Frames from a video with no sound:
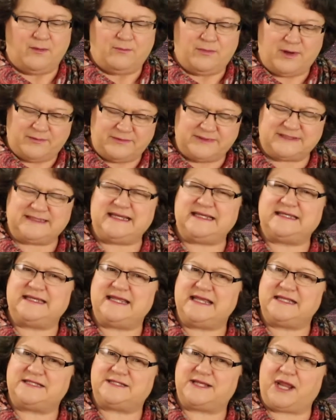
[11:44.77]
"What was he
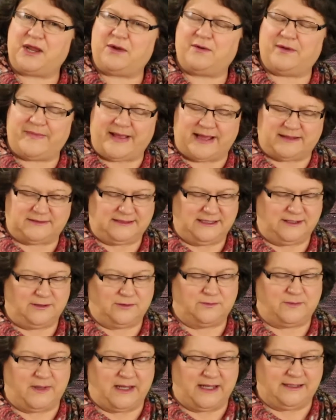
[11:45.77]
teasing you about,
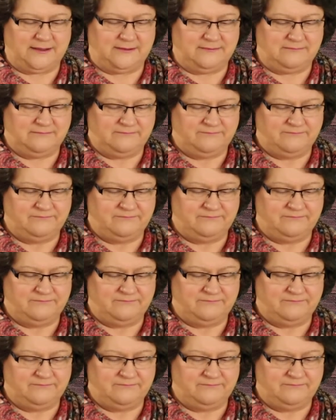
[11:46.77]
little one?"